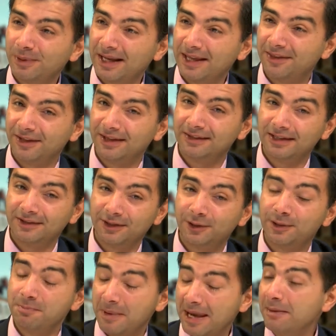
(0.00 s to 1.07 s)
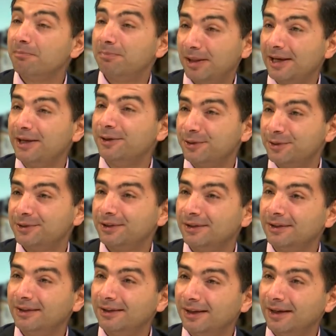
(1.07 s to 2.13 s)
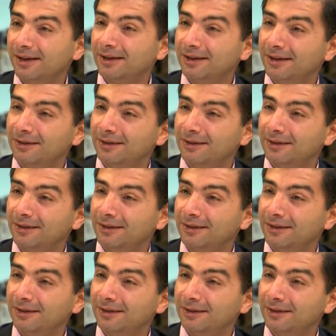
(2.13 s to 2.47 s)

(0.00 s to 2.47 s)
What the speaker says: but I think that they are main players mm-hmm.